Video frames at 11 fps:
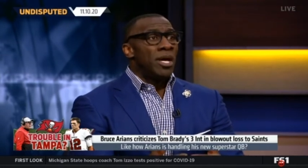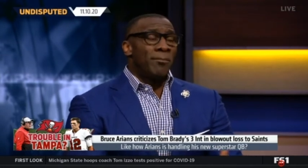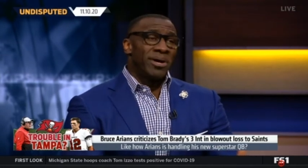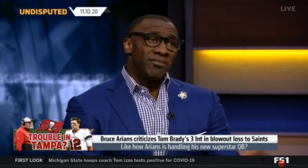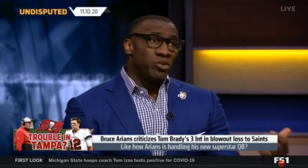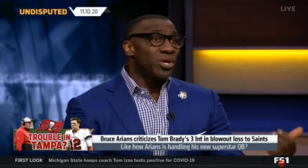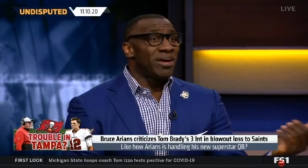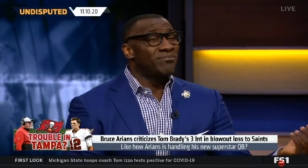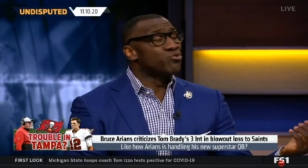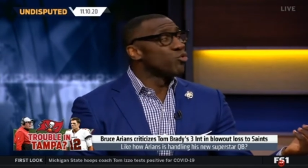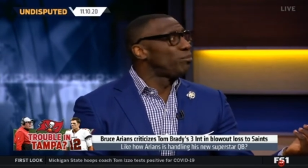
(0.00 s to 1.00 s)
But if you
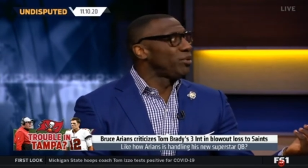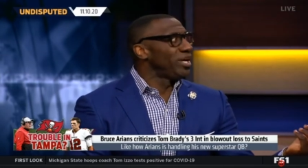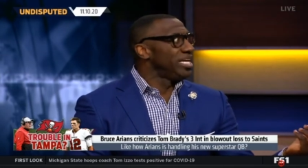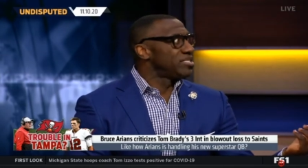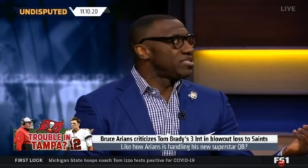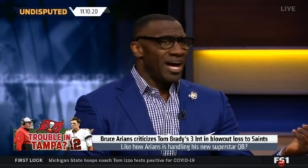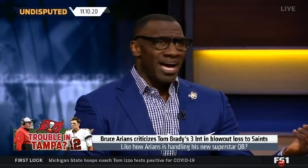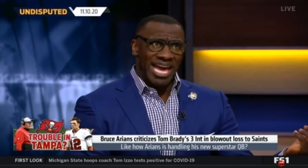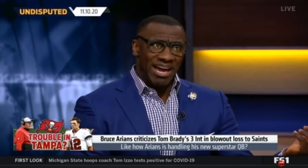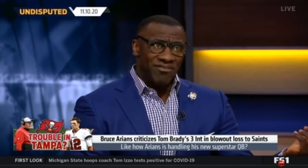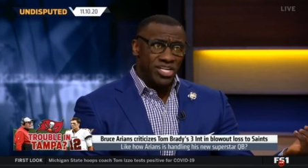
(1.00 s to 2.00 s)
give Drew Brees a
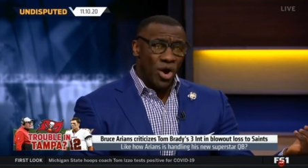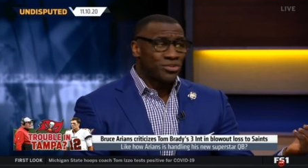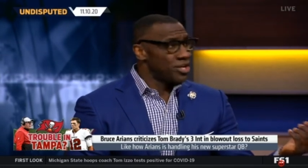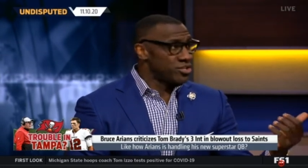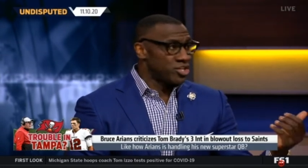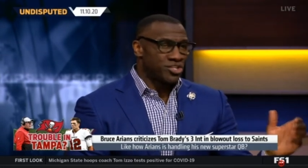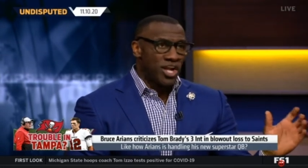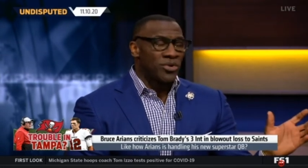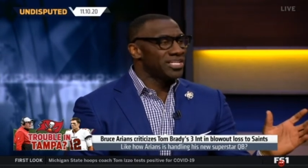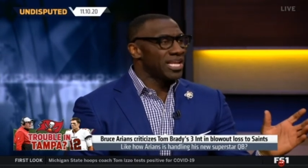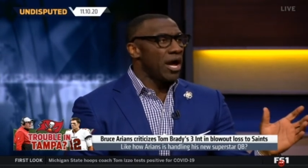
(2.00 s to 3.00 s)
heavy dose of just
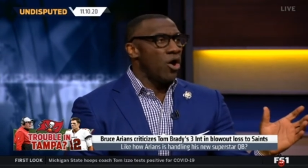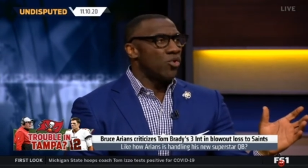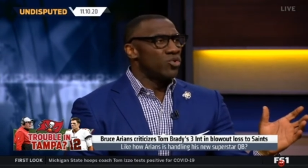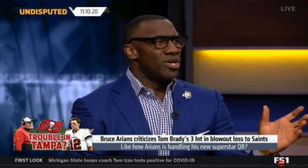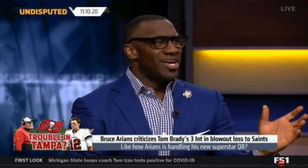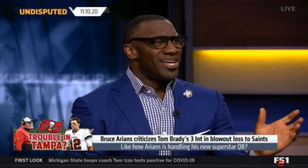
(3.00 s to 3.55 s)
zone, he's like, oh,